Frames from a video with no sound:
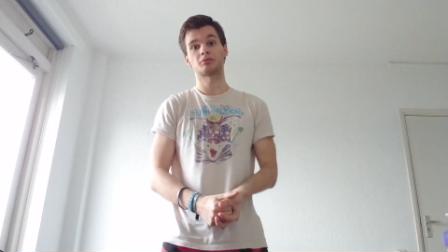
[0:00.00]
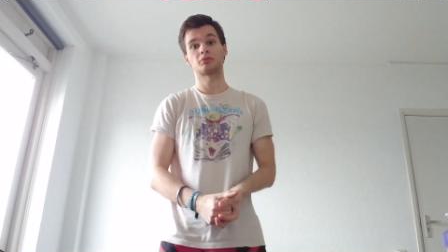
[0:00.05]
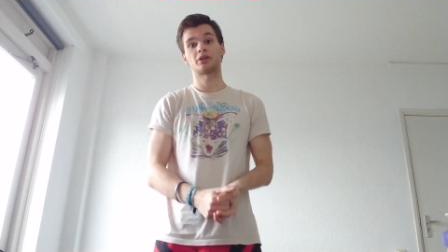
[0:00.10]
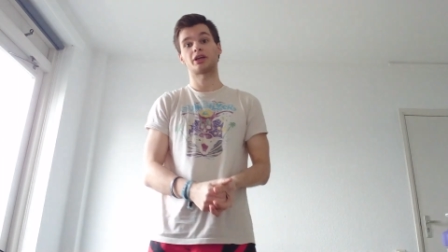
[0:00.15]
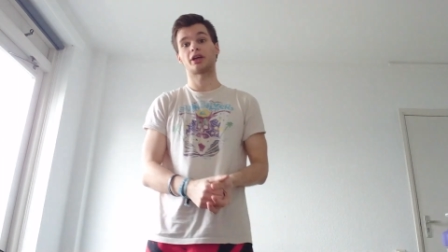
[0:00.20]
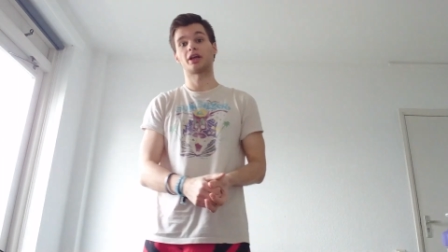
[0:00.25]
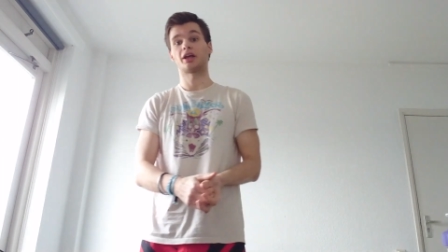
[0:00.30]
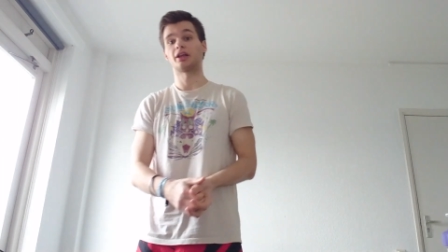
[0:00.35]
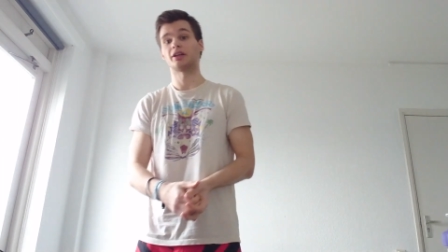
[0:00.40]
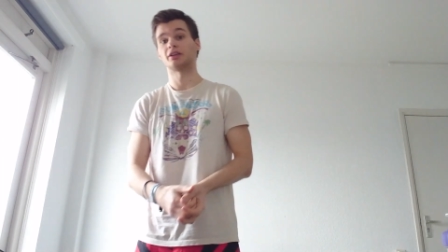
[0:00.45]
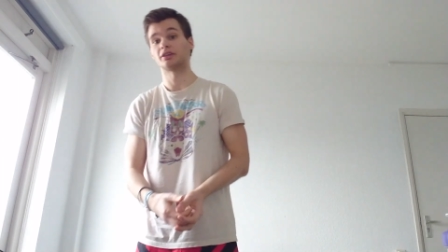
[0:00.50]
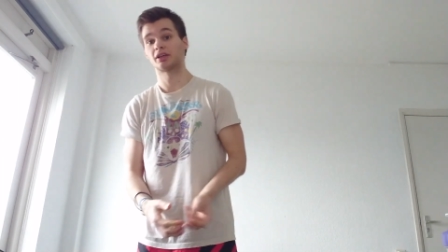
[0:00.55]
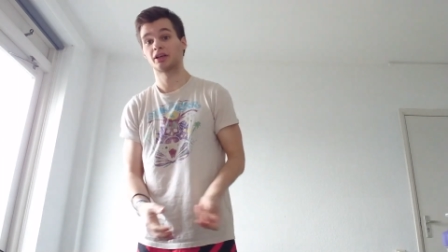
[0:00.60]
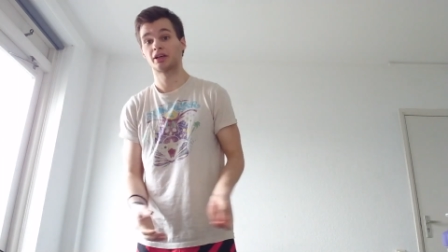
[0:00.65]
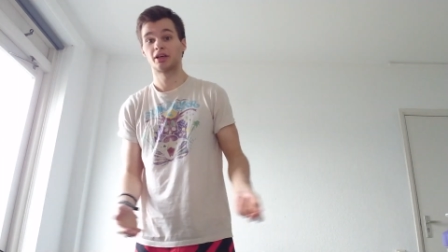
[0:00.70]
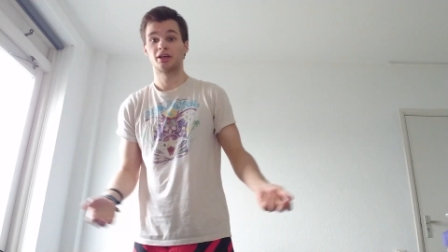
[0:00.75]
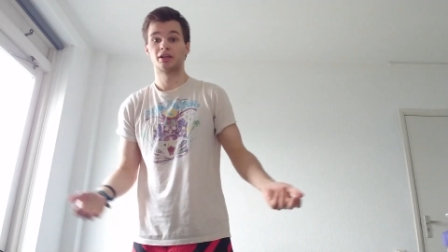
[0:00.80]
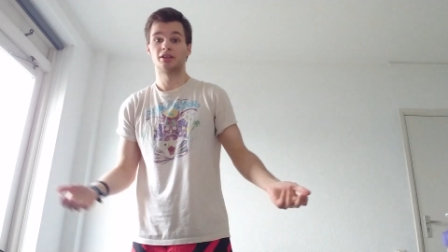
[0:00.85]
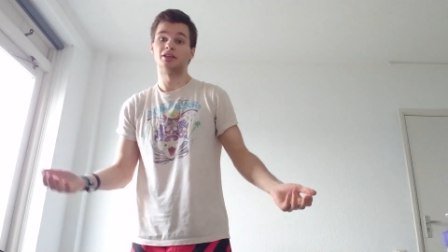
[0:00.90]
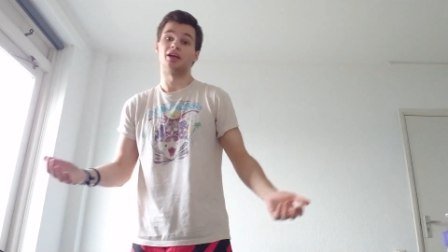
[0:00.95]
and
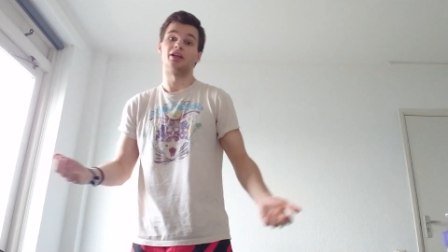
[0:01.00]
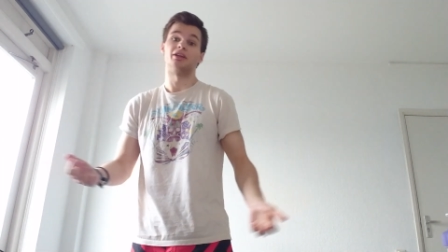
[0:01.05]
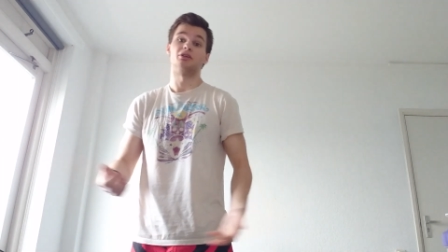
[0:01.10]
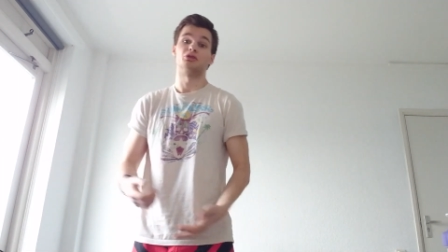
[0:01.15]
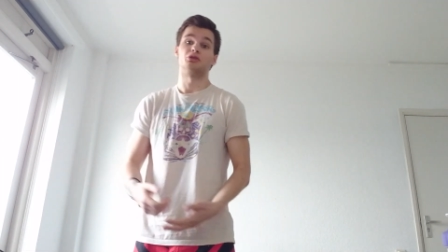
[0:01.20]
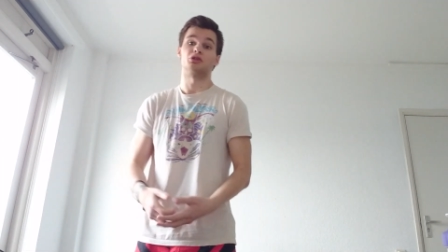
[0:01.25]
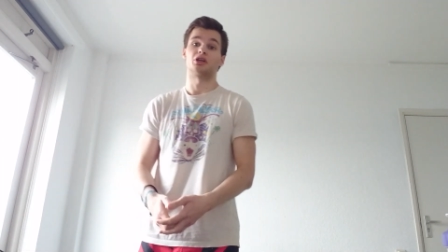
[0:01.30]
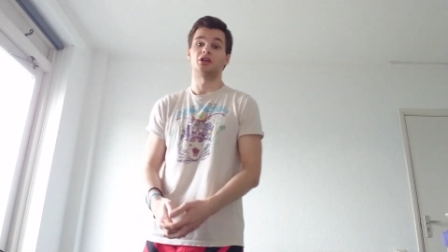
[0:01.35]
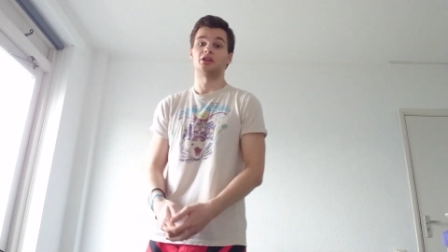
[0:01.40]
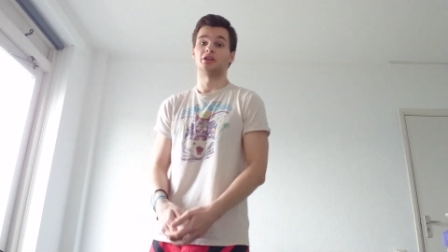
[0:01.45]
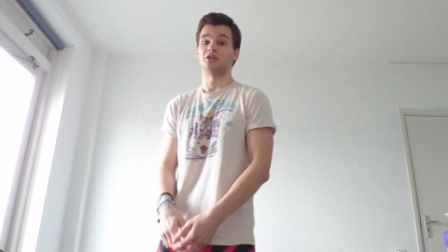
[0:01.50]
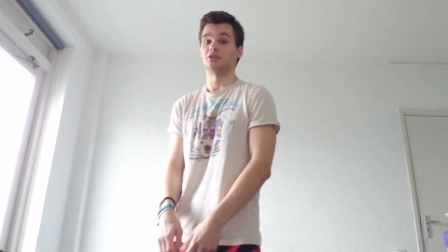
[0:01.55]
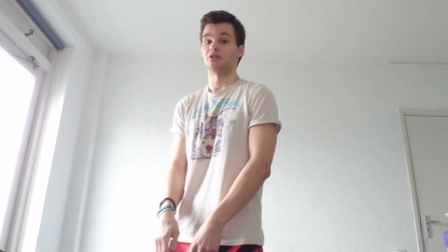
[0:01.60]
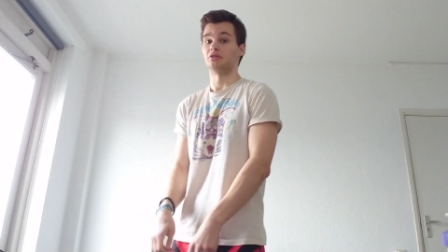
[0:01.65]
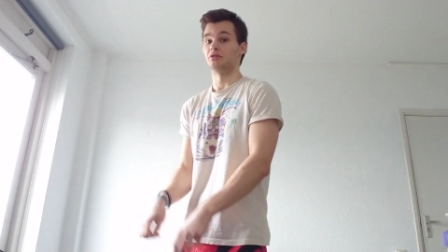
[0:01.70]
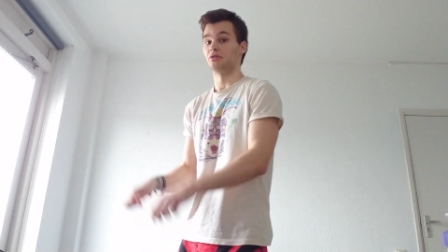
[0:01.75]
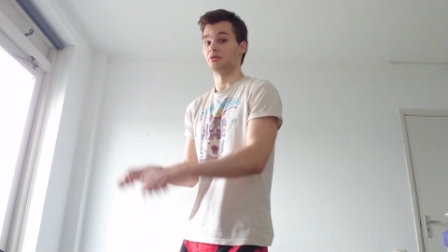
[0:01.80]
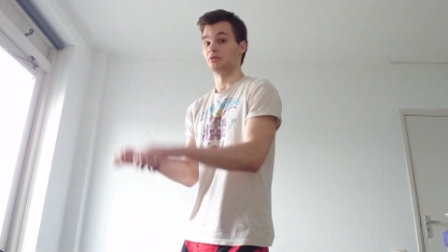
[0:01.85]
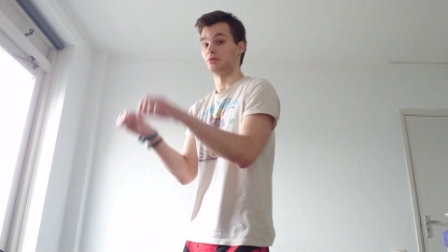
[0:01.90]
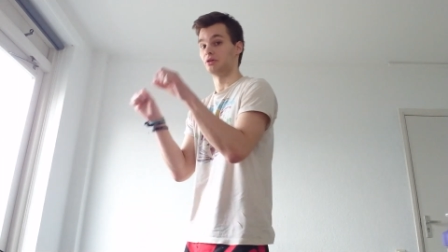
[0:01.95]
then usually
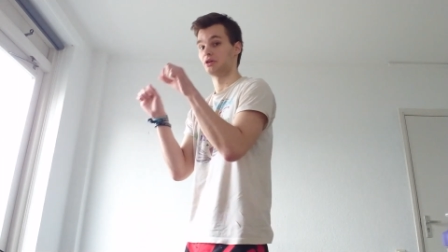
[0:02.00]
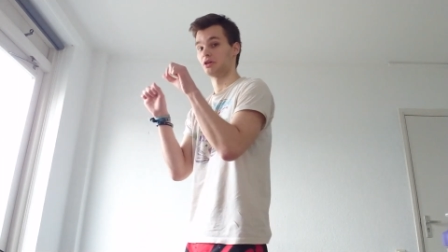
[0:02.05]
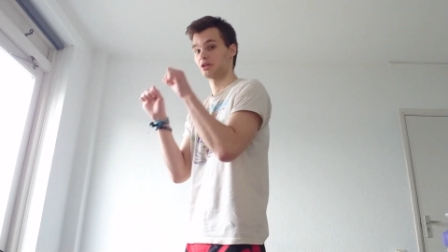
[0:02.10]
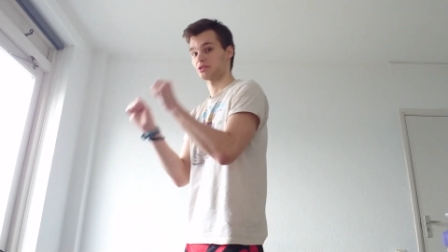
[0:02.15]
you do